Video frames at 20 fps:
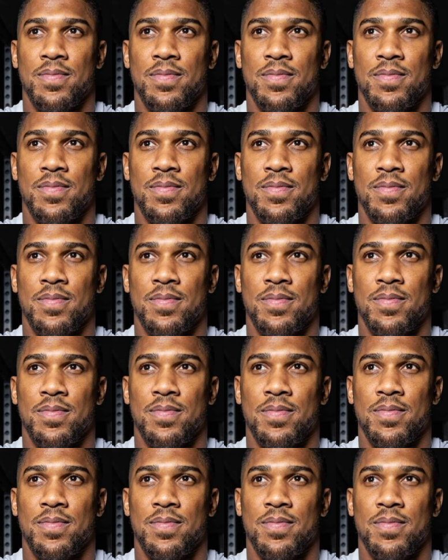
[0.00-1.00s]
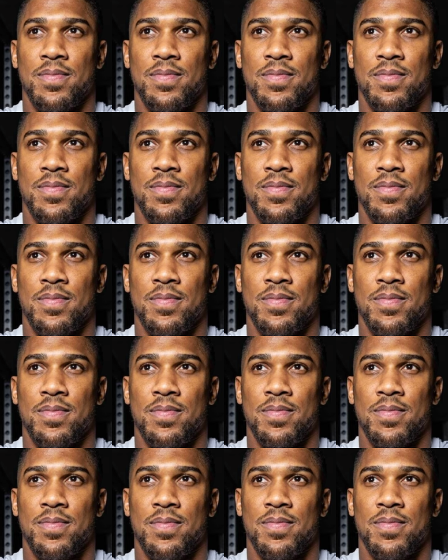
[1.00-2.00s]

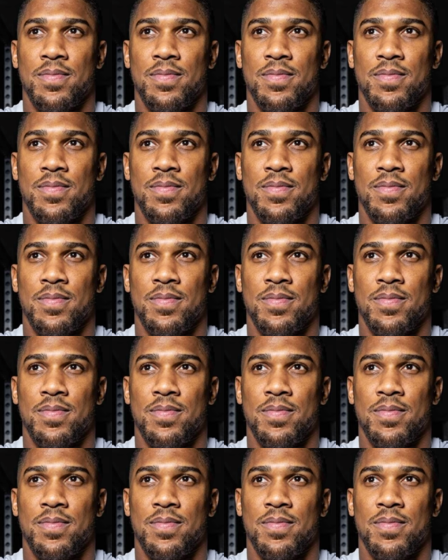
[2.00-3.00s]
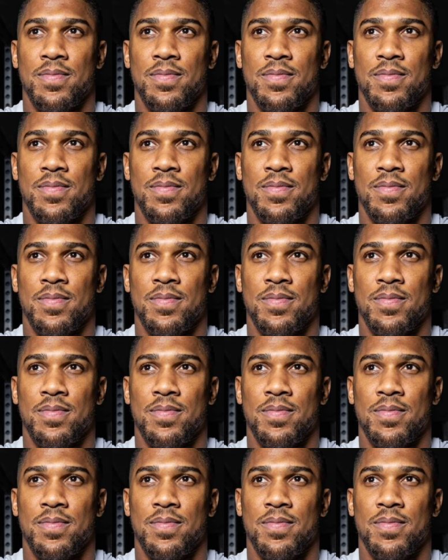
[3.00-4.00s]

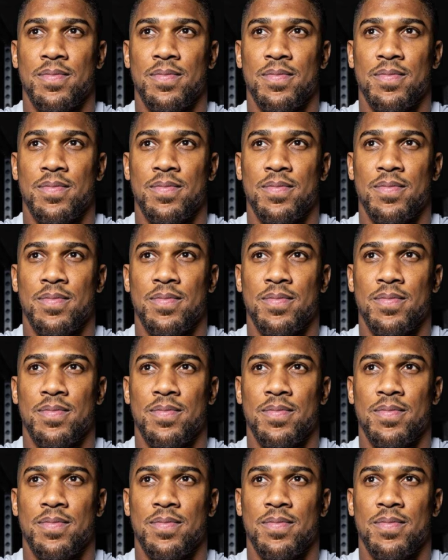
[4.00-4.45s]
This is a still picture; no speech is visible.